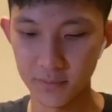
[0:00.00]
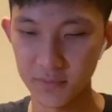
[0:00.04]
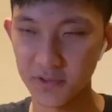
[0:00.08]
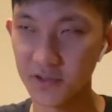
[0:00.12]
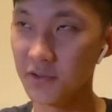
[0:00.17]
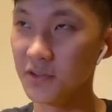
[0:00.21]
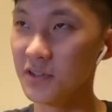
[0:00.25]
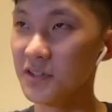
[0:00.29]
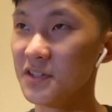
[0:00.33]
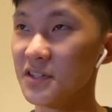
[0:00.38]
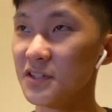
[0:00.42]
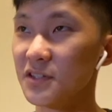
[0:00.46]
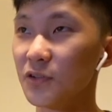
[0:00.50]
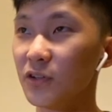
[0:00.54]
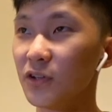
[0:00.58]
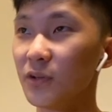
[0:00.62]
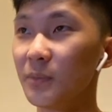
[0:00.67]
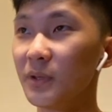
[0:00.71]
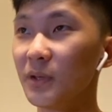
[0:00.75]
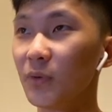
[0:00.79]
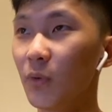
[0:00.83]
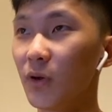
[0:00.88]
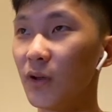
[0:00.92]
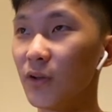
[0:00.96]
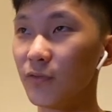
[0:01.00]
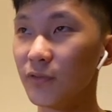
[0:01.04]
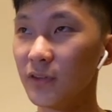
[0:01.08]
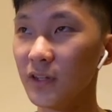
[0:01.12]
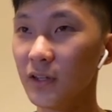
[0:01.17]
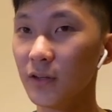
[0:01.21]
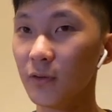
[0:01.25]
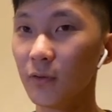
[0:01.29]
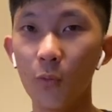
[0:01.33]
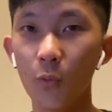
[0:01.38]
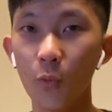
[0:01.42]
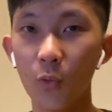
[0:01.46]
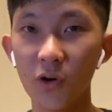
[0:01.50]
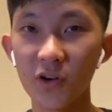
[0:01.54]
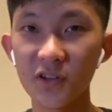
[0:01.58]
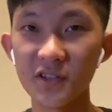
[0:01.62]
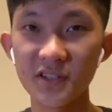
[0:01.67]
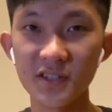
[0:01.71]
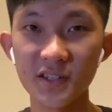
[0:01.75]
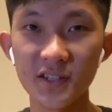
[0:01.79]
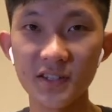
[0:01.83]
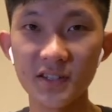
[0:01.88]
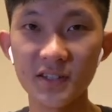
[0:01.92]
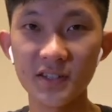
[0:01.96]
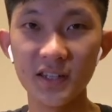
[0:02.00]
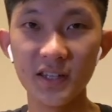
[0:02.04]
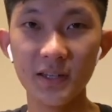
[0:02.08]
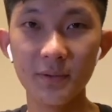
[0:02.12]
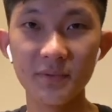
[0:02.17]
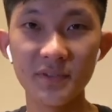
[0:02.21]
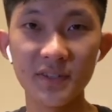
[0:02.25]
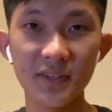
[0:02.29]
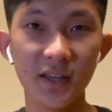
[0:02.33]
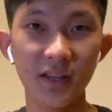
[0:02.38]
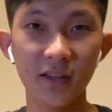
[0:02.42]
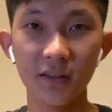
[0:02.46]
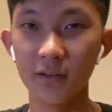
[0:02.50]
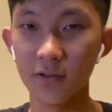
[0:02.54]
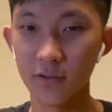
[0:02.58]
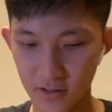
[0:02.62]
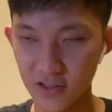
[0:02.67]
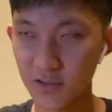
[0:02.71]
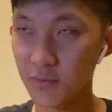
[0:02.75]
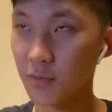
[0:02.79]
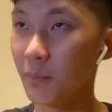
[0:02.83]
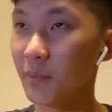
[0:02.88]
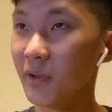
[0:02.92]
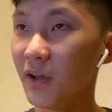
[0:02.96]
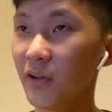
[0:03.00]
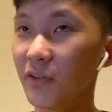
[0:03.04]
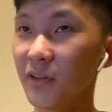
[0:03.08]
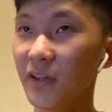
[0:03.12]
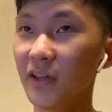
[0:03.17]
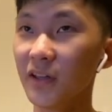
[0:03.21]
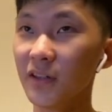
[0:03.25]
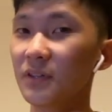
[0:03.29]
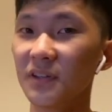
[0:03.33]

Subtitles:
So this is going to be one of the worst themes that is probably out there.